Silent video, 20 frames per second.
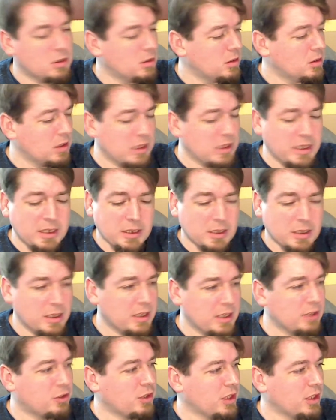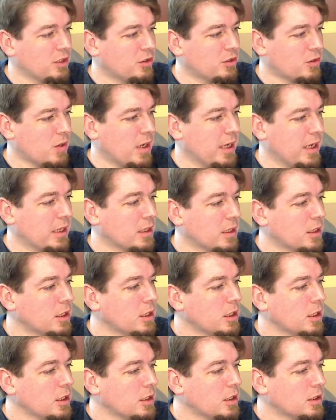Yeah, it's great.
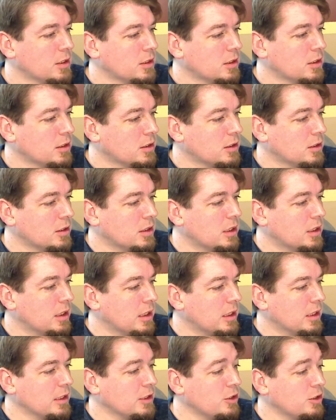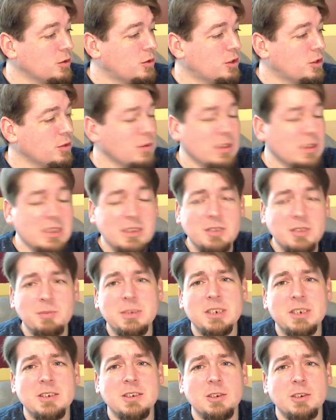You do need to
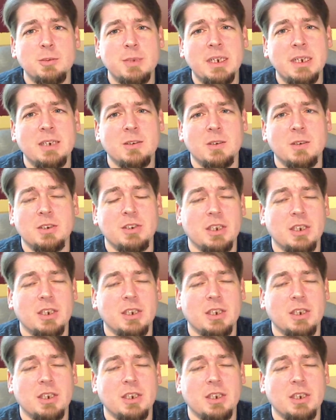marry your batteries.